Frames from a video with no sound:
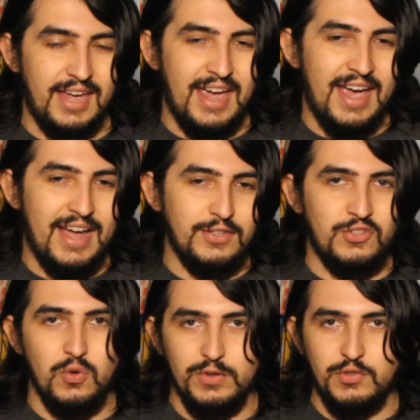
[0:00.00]
adds
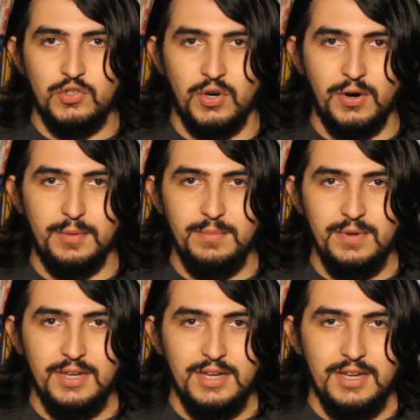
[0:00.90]
to its charm,
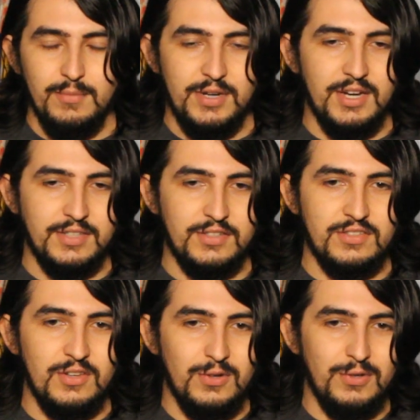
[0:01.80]
because it's
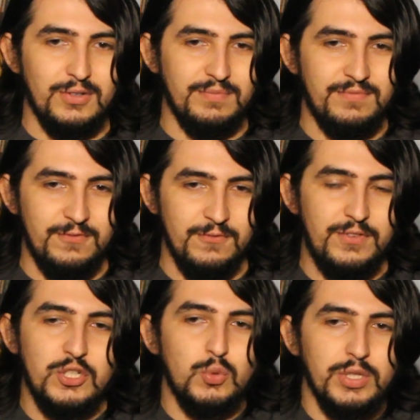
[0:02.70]
still
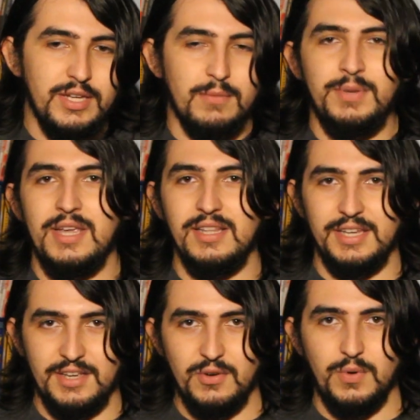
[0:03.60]
visually
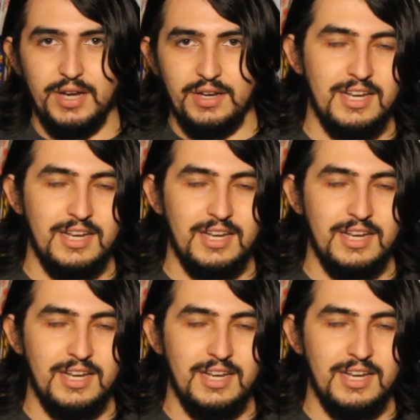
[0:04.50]
appealing in a way.